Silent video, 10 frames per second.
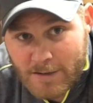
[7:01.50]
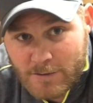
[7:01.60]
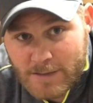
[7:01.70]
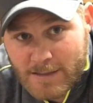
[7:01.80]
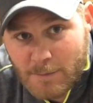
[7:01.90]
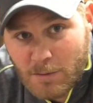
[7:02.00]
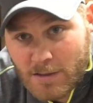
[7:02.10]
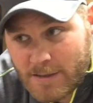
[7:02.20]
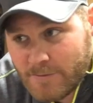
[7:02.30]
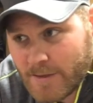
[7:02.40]
I don't think they
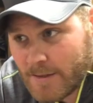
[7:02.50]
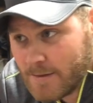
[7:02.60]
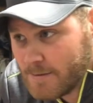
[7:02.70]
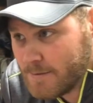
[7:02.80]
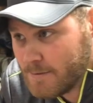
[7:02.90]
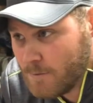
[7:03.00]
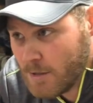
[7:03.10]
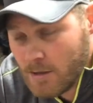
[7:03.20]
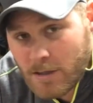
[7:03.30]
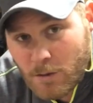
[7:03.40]
believed it. Well,
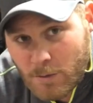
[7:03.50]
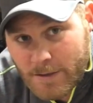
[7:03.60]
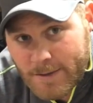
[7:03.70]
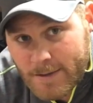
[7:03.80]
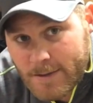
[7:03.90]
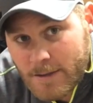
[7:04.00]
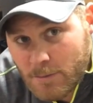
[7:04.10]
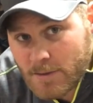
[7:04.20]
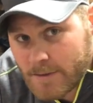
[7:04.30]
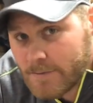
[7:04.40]
the little one did. He
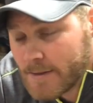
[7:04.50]
believed it.